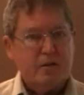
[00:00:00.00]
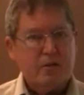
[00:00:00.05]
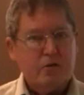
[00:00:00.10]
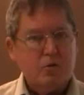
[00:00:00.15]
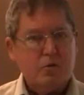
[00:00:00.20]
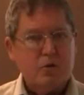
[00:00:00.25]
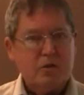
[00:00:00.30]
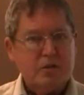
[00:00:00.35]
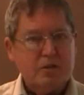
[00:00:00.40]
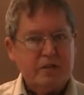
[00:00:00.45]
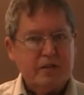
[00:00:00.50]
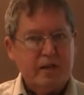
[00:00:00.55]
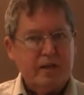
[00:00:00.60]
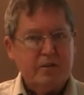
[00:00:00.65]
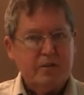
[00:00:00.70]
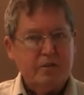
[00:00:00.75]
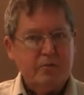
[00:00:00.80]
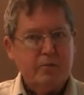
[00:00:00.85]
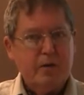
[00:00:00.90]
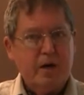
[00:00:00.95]
The Lord said
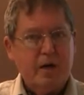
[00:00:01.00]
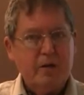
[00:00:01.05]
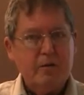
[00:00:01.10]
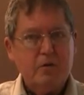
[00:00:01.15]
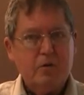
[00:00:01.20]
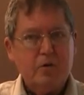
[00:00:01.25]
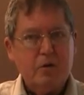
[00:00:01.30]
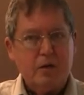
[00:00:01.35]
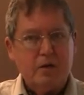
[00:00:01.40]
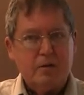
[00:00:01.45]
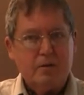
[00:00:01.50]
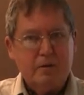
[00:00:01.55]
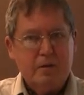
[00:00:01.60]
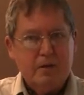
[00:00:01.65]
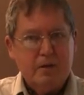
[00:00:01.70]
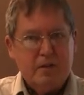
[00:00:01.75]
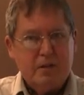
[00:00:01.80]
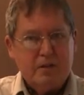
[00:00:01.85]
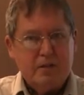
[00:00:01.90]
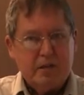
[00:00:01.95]
to my Lord,
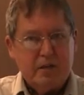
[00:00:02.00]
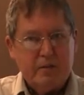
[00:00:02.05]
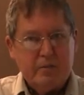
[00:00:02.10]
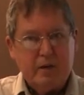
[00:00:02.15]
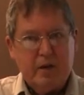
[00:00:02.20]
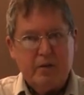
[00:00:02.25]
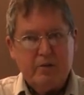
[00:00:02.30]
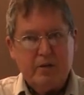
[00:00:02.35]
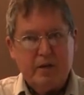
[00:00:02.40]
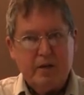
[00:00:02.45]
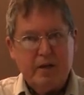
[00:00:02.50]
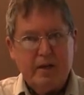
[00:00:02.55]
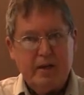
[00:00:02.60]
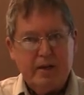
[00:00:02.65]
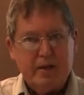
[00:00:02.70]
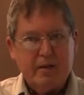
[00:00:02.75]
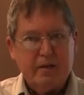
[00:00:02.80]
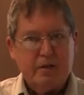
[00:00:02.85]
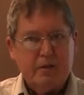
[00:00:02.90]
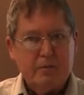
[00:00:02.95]
Sit at my right
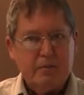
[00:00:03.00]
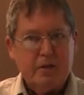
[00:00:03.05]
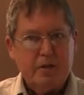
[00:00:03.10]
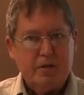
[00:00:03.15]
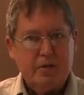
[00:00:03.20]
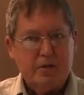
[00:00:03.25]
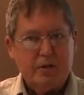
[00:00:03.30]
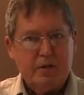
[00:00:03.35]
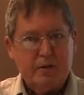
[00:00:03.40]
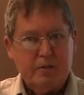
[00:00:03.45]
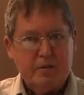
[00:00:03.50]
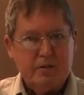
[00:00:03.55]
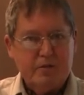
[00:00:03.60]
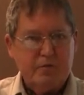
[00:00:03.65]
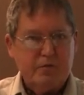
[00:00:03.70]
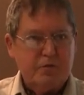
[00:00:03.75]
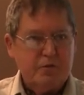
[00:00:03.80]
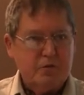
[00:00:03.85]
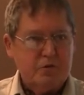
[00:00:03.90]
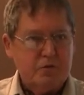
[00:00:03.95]
hand, and I'll make your enemies a
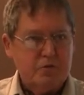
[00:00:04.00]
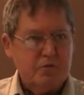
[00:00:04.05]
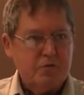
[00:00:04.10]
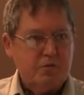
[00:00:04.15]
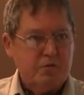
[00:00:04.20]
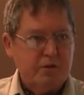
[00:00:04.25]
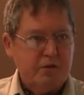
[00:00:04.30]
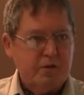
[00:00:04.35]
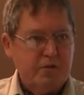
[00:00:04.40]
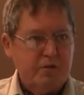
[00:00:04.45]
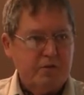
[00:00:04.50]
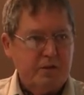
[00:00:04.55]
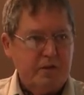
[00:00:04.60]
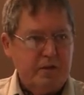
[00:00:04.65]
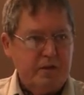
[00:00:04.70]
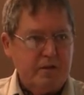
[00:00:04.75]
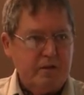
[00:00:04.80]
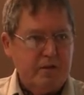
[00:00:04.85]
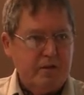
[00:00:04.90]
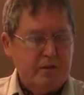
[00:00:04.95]
footstool for your
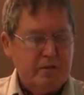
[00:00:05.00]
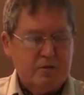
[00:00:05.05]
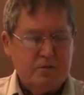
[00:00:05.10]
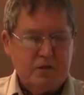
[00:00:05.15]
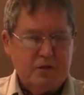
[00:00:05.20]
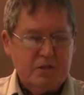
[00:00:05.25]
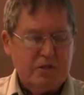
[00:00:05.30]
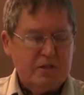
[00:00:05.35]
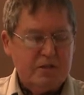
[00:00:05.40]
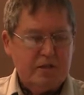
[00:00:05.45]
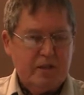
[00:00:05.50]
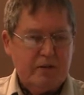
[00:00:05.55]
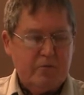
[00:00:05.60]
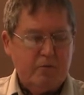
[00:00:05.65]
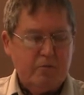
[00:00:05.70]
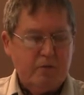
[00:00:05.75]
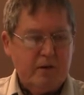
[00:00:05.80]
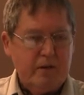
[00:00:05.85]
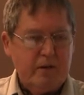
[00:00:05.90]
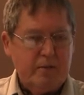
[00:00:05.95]
feet. Jesus is saying,
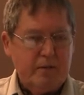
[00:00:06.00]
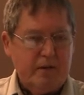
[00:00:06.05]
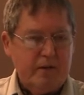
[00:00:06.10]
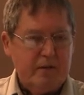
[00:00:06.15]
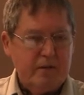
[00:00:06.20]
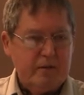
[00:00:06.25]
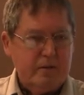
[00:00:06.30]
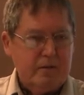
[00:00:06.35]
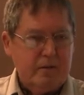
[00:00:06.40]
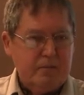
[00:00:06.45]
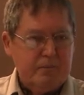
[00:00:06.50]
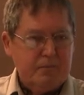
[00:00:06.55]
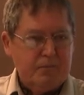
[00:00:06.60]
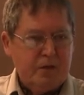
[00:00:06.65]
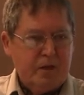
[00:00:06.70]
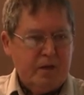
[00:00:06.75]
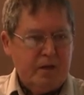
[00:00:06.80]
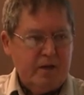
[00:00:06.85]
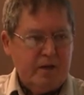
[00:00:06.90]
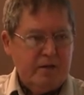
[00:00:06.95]
Well, wait a minute.
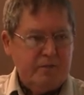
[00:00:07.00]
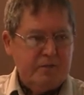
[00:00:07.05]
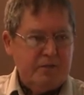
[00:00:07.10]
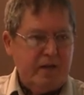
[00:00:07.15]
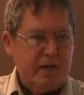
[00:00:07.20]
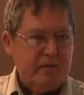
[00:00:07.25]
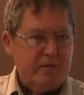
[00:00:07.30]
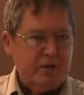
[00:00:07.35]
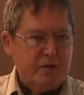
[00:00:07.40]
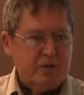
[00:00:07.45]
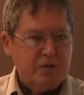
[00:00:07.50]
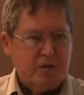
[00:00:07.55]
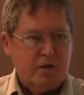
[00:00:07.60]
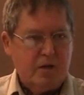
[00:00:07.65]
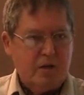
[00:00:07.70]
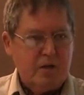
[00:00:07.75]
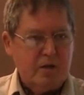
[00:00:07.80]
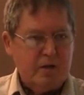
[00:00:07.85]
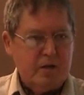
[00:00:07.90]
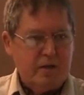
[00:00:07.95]
Uh, if David is
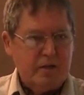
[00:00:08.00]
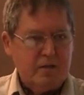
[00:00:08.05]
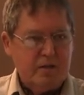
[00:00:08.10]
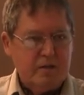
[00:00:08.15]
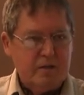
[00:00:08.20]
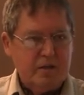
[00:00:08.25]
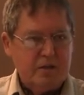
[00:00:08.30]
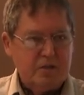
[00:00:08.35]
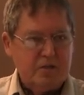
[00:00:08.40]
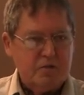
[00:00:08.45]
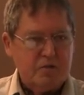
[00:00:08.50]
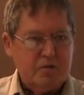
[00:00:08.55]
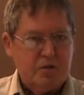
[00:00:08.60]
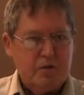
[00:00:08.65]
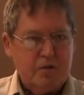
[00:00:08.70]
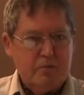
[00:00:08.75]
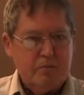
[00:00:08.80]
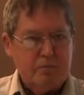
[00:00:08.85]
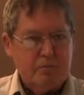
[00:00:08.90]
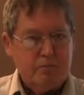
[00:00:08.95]
calling this
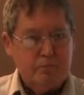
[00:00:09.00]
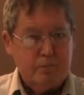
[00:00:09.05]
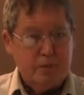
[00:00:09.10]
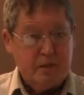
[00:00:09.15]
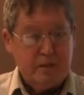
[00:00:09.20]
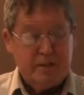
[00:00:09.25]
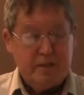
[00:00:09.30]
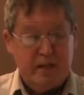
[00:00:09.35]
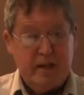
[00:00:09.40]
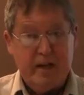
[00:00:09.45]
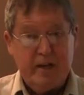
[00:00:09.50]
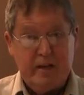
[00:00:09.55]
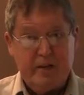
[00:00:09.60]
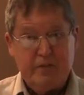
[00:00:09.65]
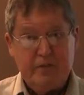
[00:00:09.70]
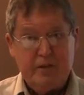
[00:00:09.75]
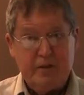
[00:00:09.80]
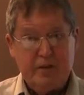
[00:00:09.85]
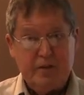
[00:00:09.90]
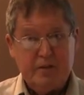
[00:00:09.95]
messianic
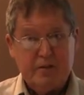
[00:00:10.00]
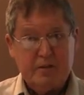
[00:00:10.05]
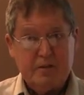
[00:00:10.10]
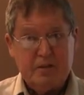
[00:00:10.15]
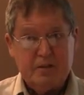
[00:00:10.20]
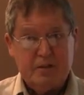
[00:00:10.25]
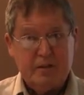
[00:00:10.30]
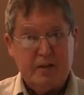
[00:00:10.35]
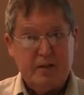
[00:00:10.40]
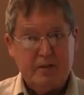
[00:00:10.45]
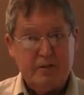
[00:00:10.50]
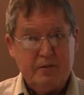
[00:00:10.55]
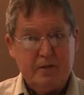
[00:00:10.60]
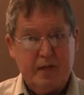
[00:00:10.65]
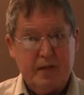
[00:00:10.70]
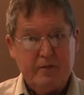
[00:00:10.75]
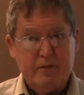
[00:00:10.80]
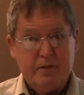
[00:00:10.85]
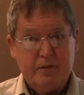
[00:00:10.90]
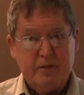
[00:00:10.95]
figure, this son of
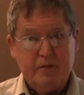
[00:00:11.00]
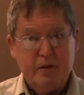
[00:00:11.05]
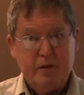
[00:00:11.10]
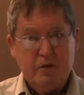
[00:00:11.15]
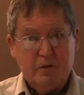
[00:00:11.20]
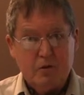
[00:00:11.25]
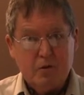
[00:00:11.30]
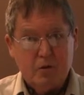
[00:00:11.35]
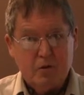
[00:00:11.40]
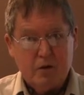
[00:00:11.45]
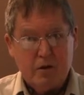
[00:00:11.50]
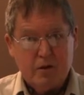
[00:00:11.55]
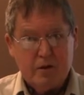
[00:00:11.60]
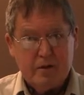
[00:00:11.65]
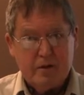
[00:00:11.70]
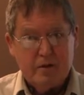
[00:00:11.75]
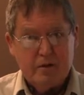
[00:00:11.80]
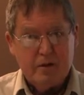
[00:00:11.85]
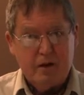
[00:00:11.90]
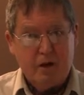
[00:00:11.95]
David,
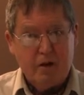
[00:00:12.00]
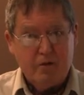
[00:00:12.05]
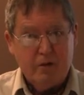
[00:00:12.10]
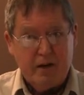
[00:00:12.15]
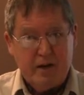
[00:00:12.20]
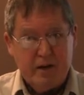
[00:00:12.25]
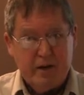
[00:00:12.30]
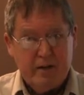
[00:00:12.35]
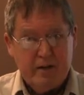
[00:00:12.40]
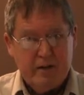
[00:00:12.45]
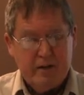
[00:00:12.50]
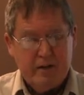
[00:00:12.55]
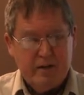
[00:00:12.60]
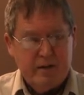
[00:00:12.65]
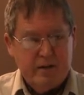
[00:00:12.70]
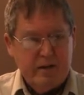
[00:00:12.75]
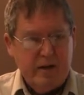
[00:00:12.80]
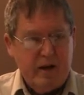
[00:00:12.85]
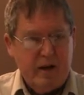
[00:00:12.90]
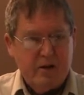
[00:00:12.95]
Lord already,
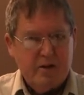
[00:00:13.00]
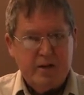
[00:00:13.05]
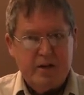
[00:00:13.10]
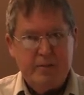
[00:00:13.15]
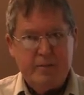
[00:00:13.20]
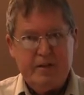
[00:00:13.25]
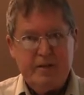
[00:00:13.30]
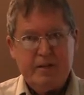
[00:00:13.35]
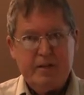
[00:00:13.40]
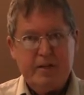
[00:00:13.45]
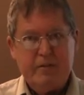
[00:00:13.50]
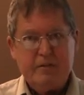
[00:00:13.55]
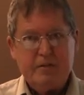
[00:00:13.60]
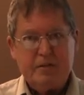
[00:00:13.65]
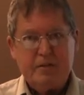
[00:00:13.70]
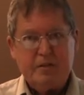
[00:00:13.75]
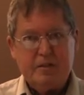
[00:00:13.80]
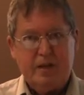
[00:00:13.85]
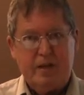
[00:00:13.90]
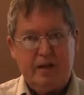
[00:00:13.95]
how can he be
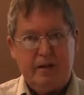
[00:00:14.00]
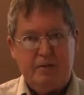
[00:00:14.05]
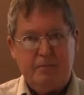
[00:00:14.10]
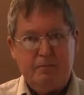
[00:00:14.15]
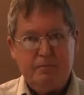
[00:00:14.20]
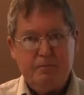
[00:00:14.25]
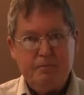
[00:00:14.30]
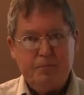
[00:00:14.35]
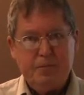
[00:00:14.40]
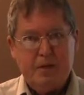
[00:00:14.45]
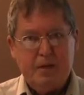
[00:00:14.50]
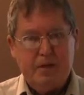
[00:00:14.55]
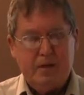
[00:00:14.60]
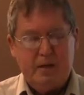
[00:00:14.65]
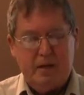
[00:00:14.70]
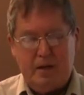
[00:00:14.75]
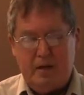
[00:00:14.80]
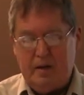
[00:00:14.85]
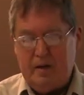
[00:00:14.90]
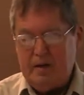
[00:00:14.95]
David's son?
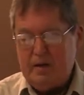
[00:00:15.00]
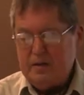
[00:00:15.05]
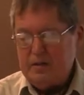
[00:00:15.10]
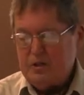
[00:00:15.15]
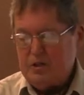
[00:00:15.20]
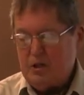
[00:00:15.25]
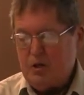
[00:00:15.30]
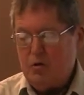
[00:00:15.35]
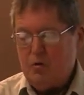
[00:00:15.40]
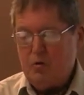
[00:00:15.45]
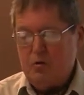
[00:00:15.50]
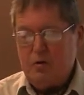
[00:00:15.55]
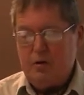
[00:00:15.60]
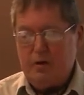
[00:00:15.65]
Uh, so